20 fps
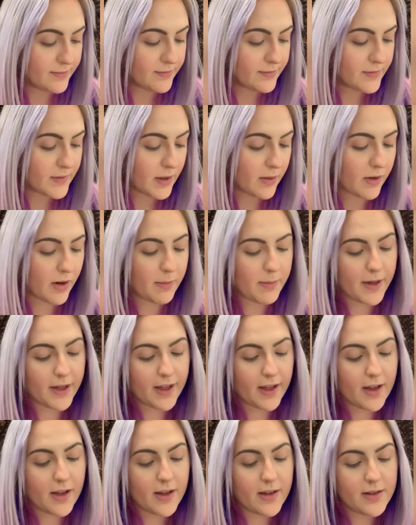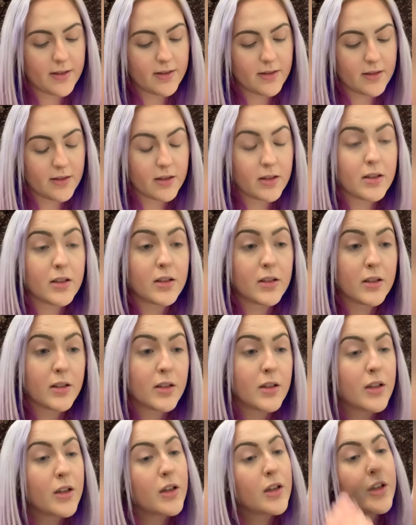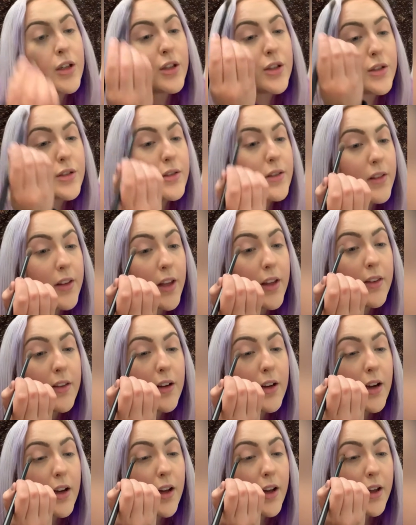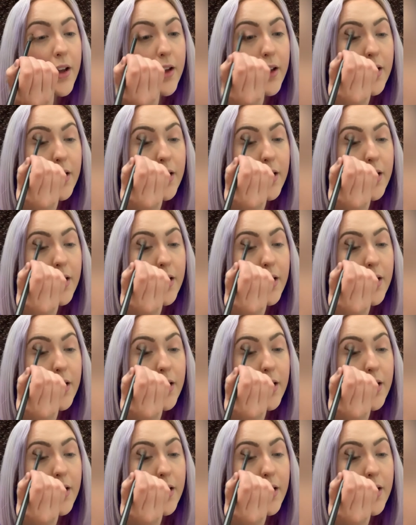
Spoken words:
Grab it again. The other eye.